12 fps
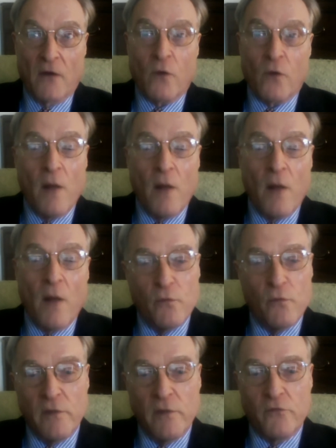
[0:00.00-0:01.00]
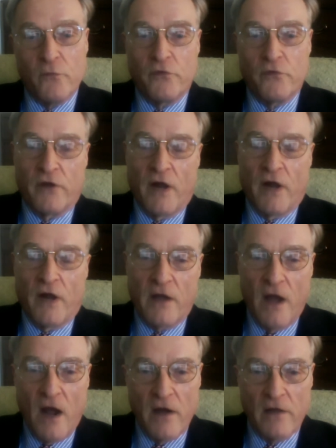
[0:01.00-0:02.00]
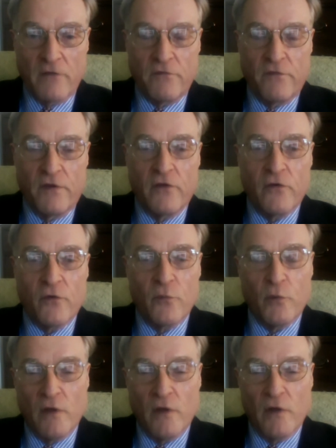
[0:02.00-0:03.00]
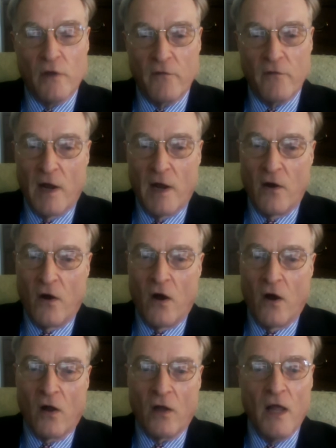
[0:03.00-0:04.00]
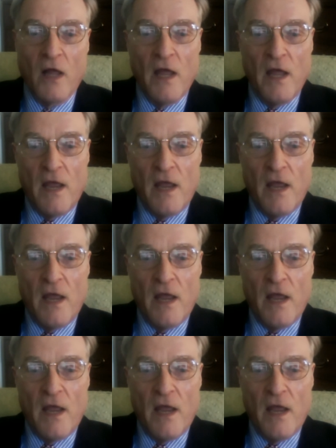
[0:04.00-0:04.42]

Robin Williams was an iconic figure beloved by all,